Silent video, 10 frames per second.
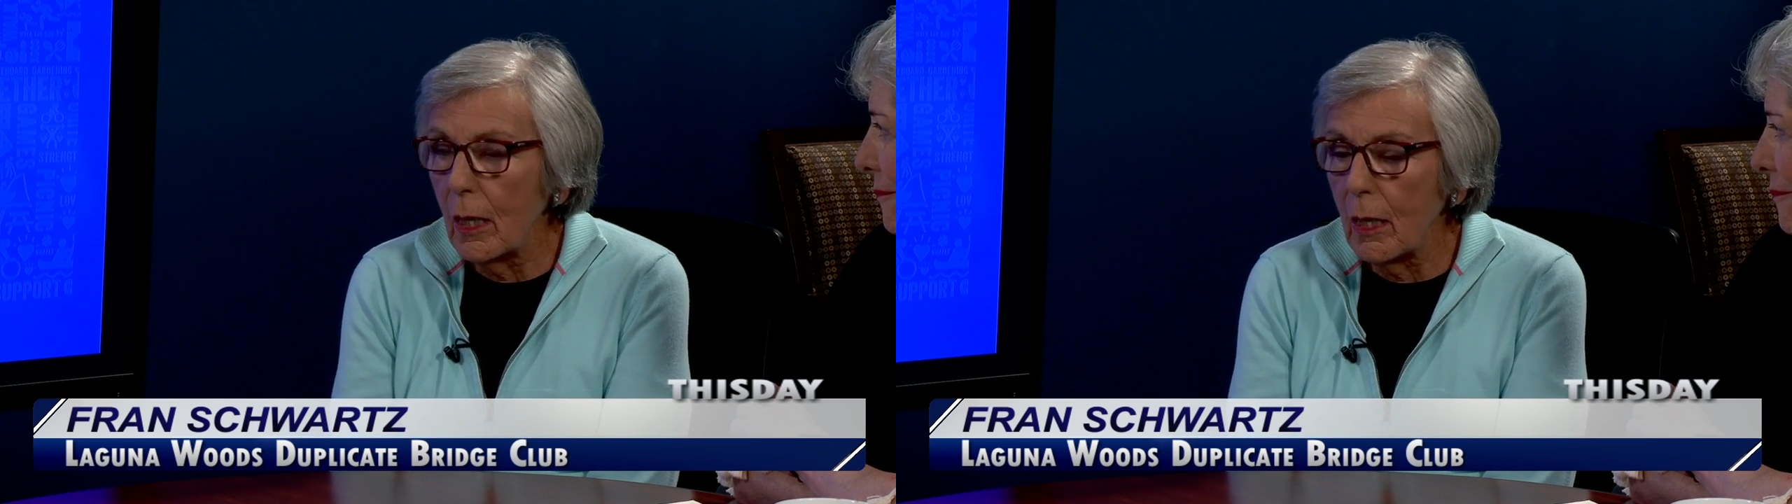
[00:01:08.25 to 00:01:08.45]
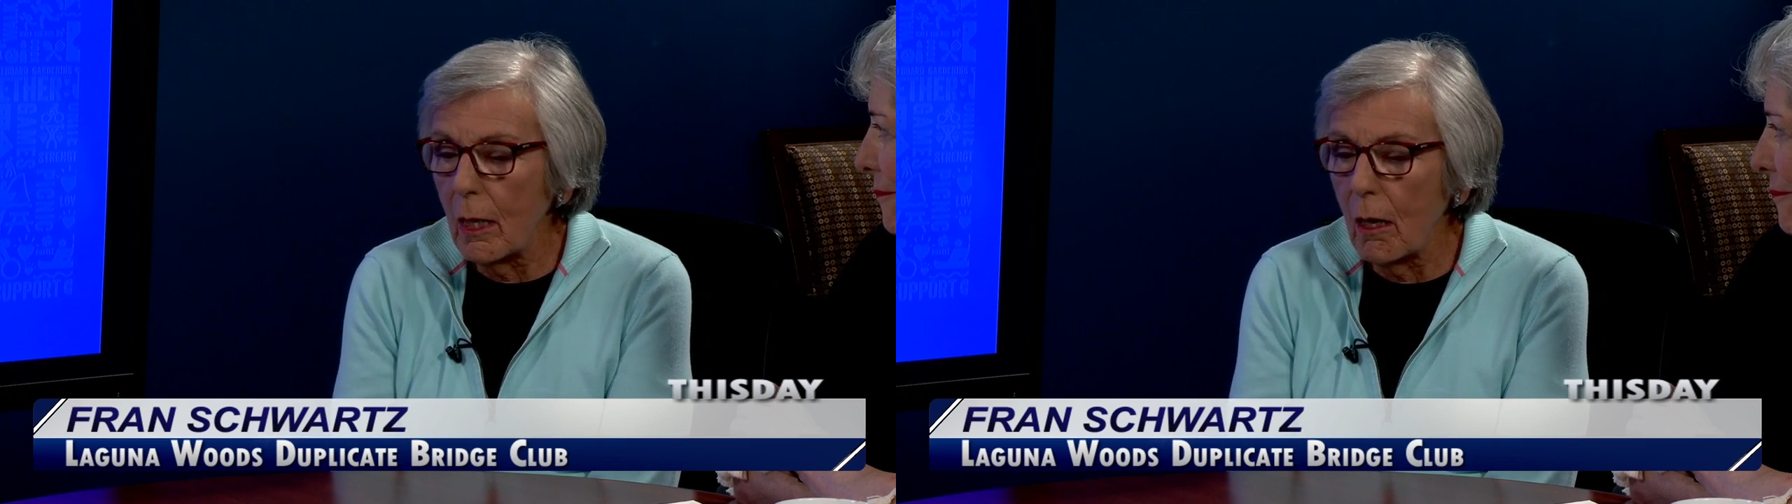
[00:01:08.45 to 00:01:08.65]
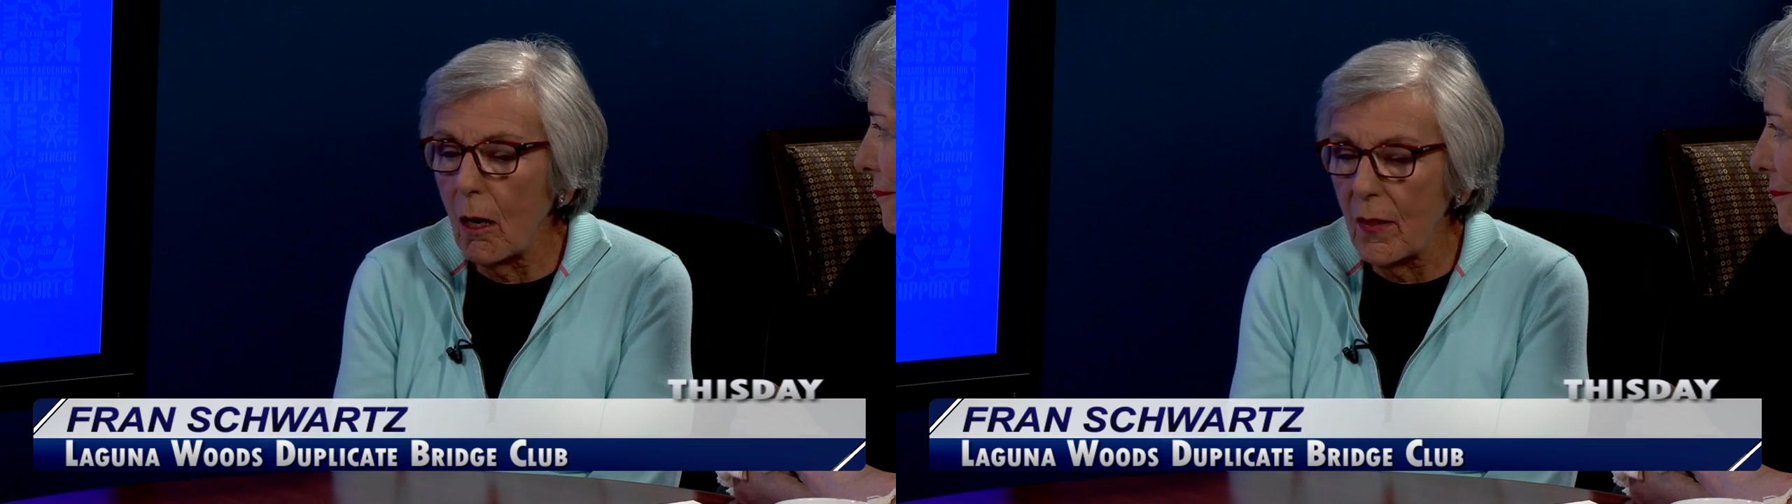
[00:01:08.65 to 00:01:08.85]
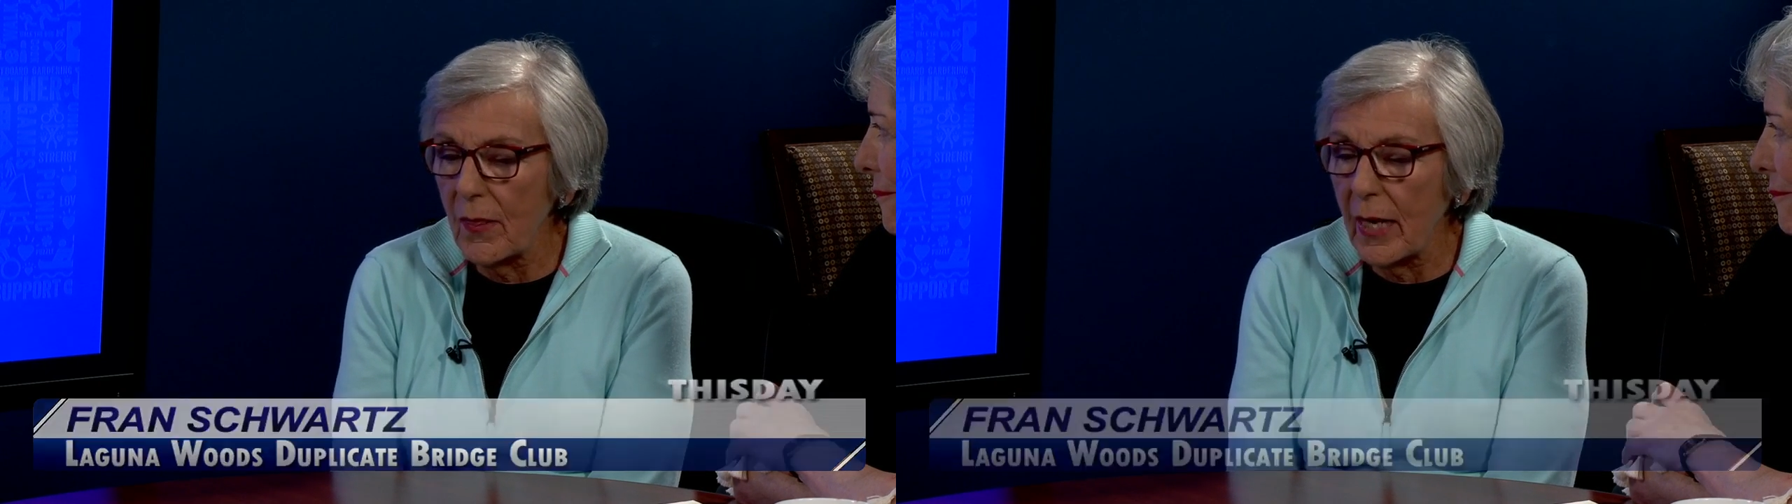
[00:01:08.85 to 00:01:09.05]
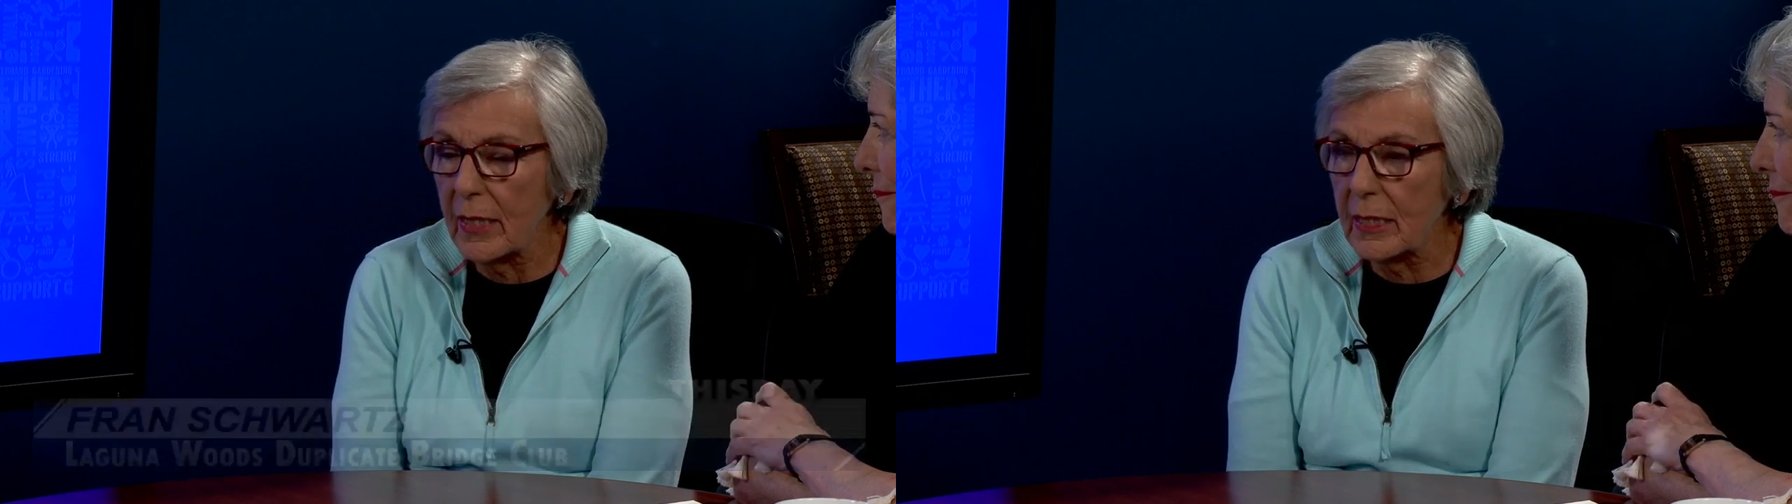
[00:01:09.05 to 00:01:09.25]
uh, on
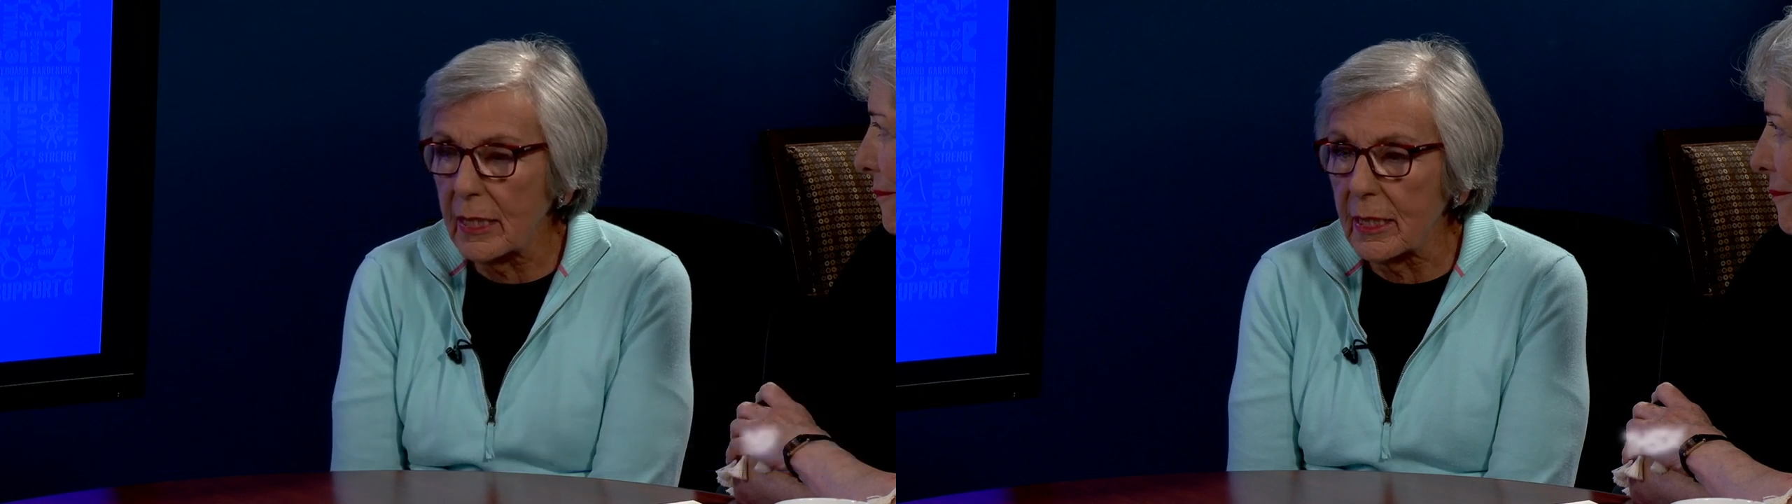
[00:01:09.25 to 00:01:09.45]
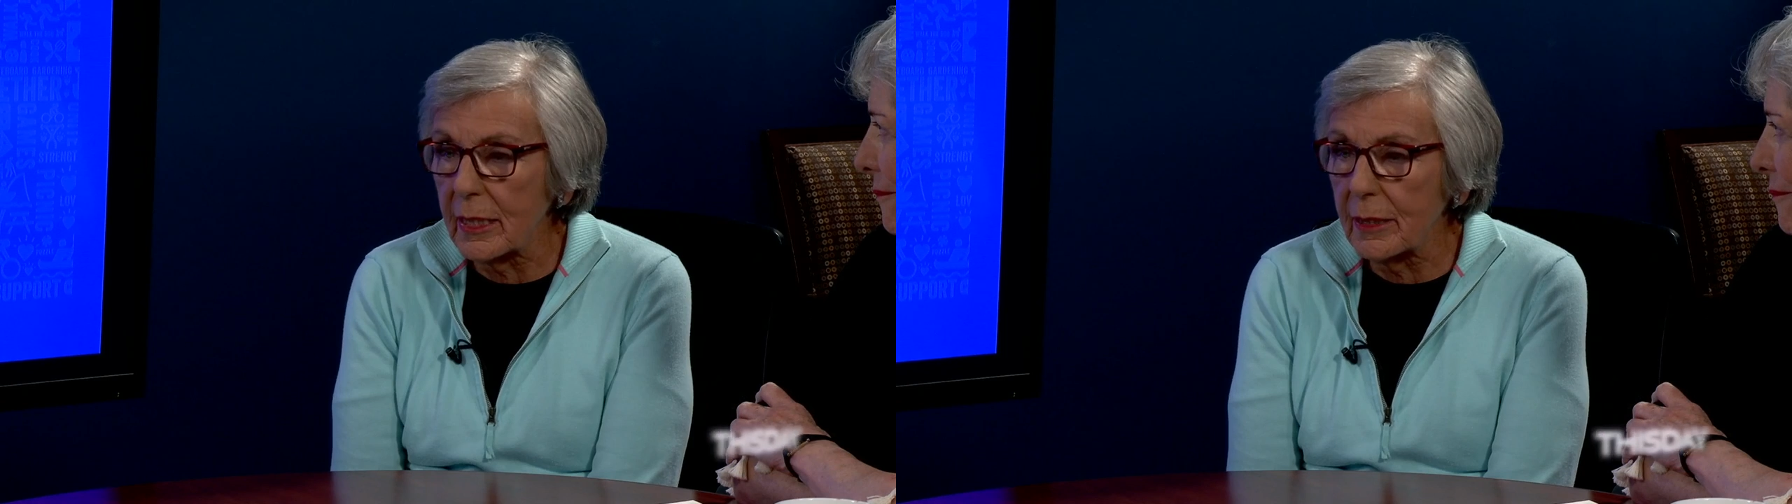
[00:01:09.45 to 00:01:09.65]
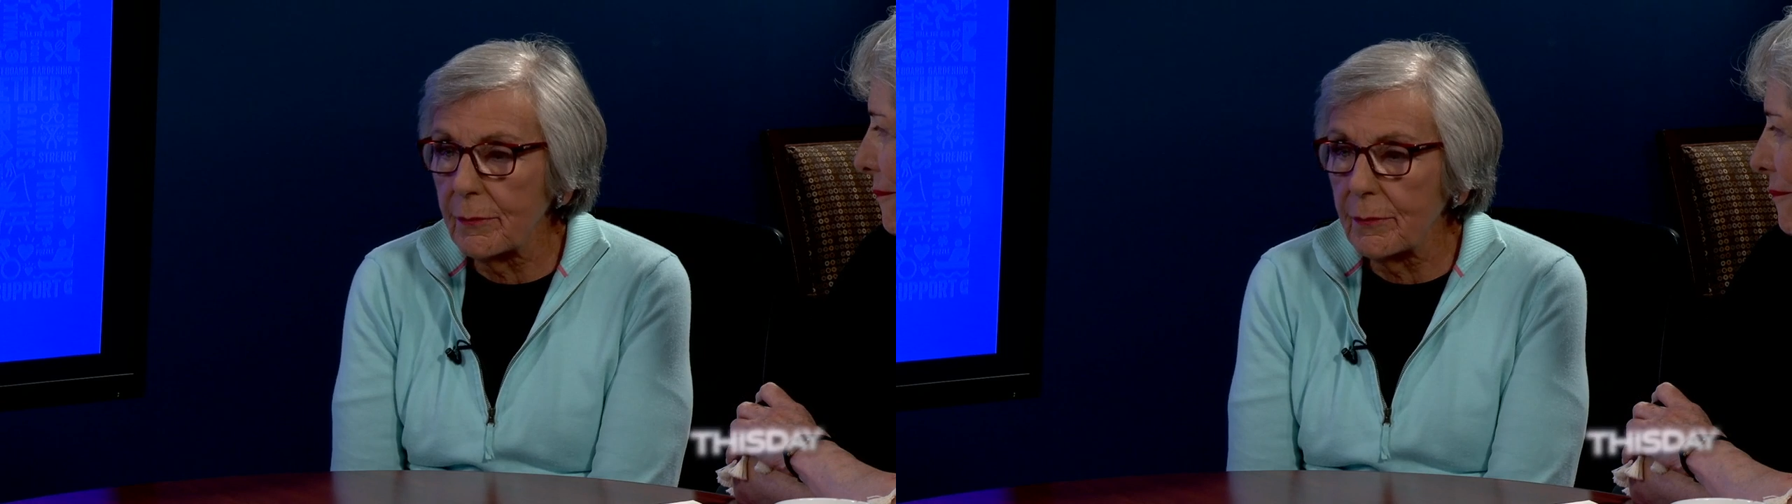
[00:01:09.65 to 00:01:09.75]
that day?